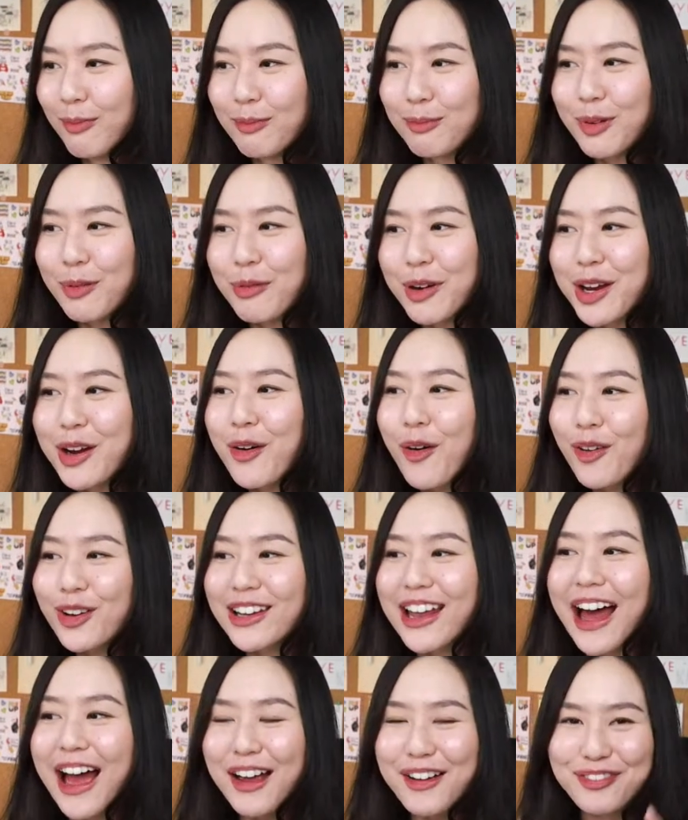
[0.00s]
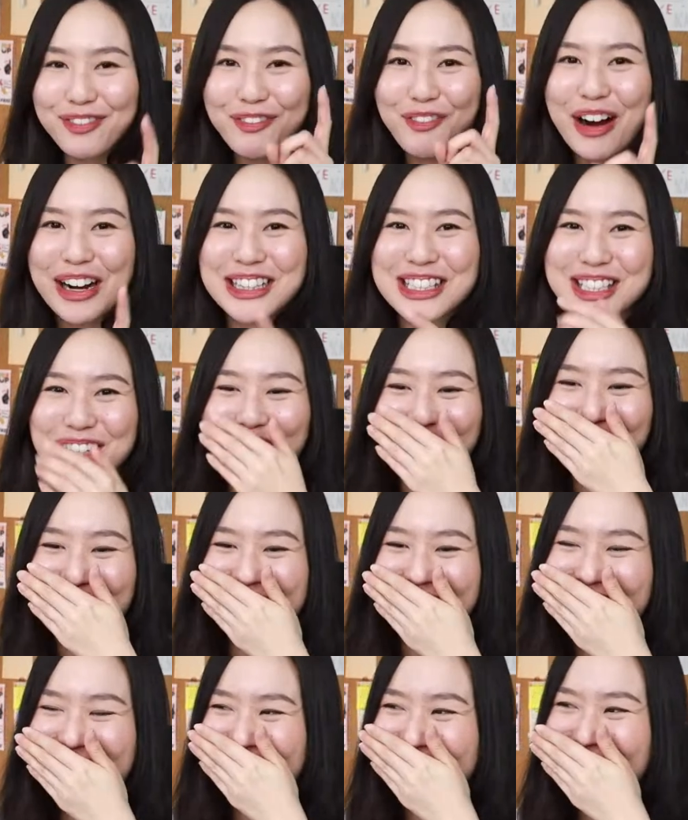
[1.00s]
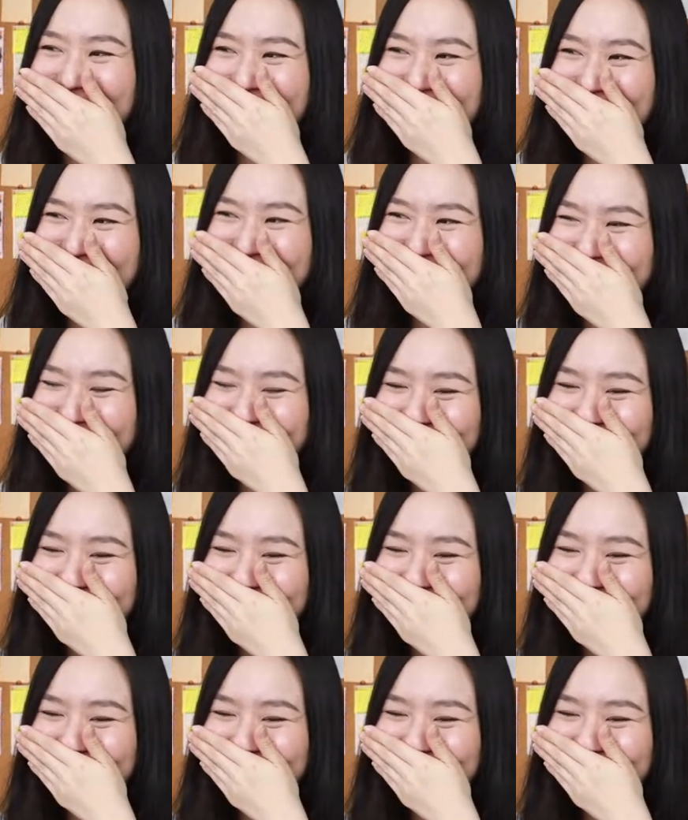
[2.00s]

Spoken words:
But we go live once a week.